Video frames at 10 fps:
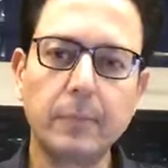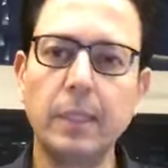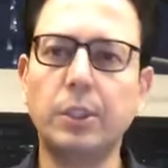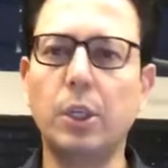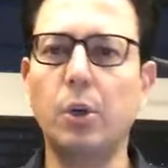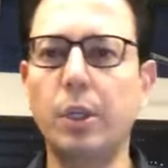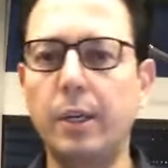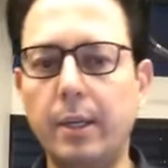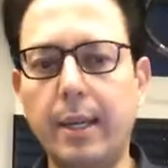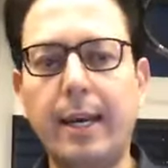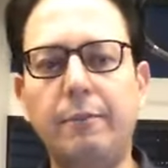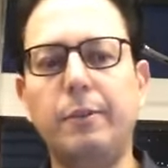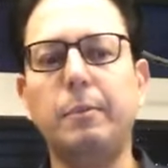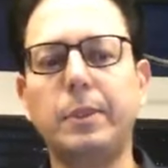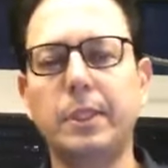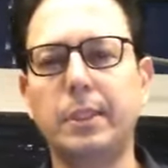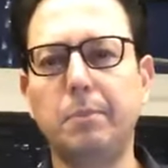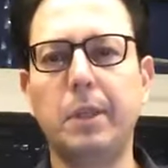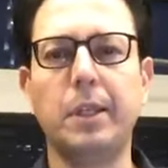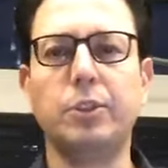So life and business
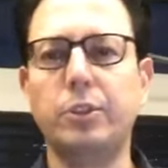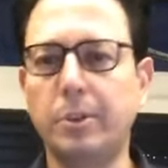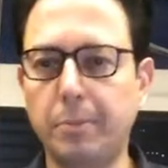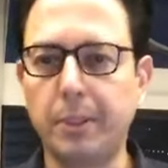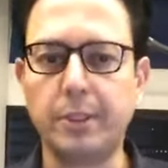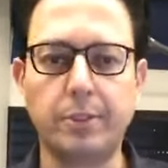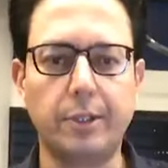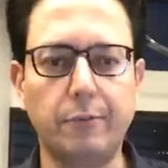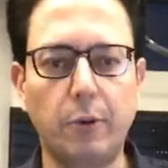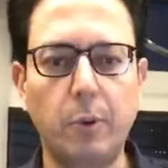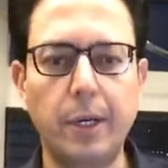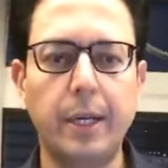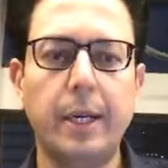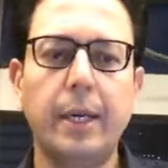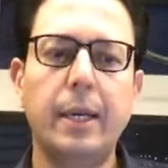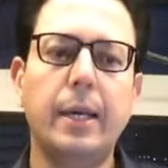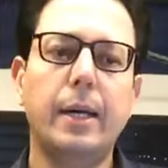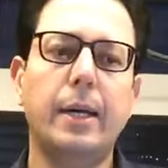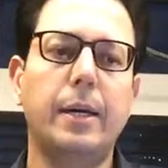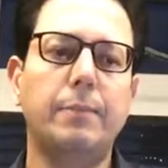implications are pretty straightforward.
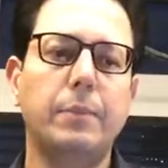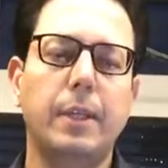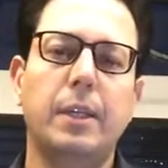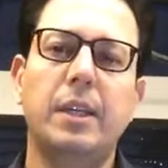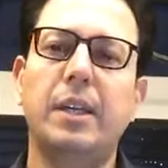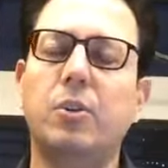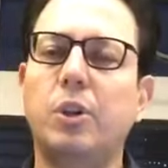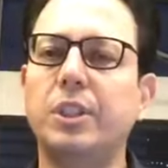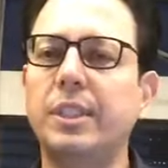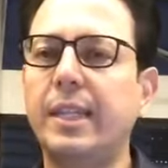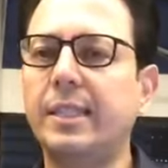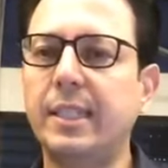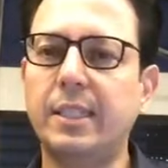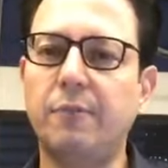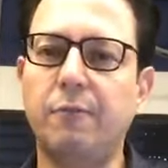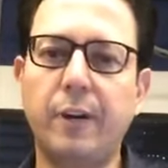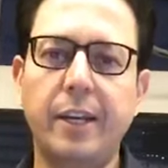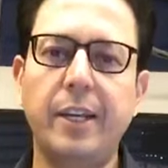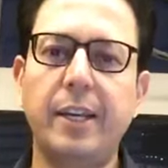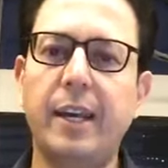Uh, it causes excessive
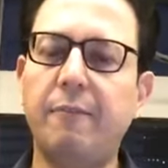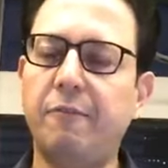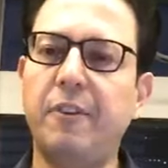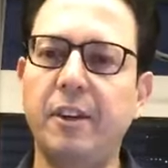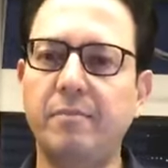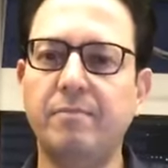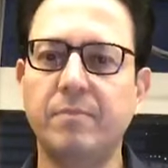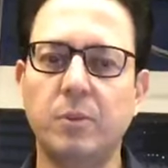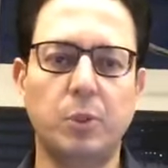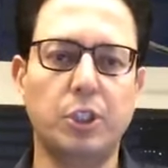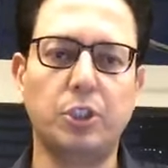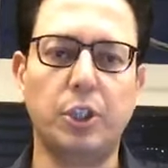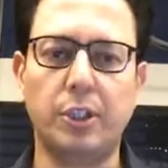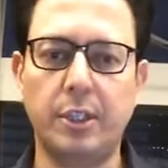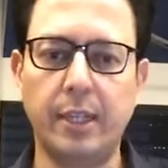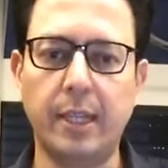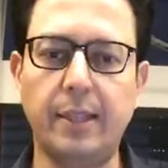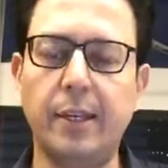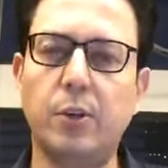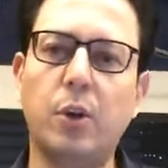worry and fear, which is not
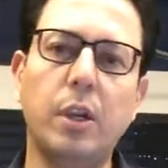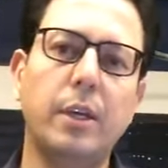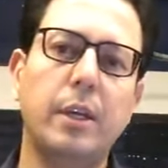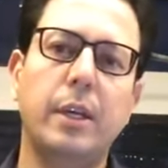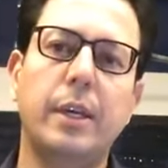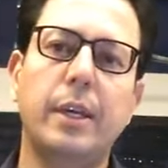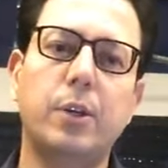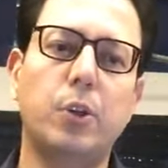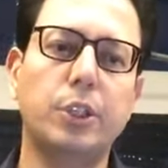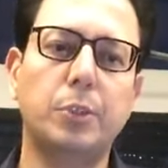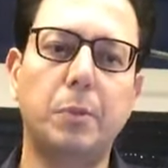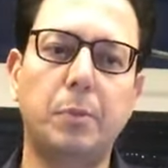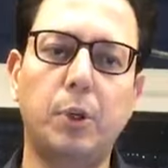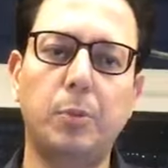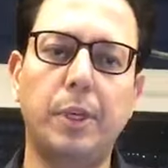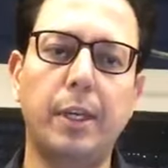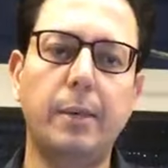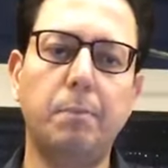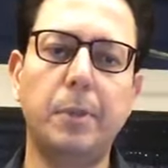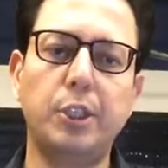healthy at all. It causes people to be
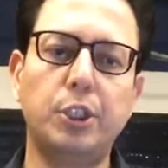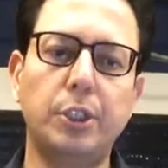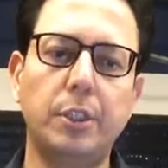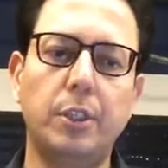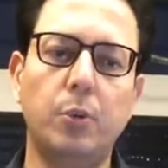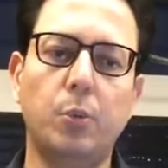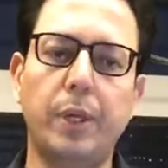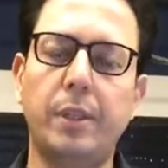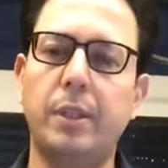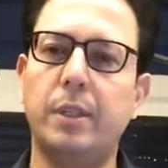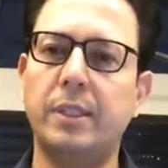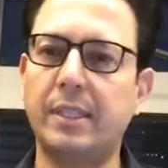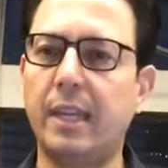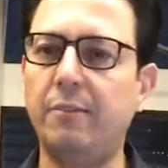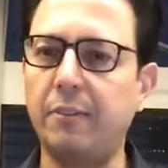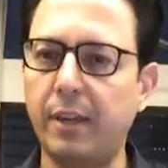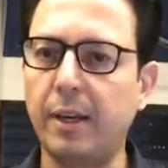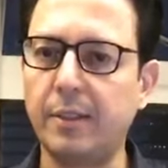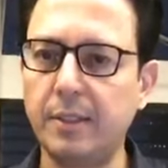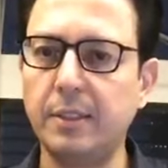impatient with self and
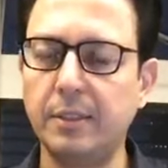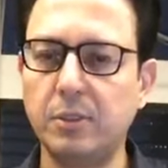others.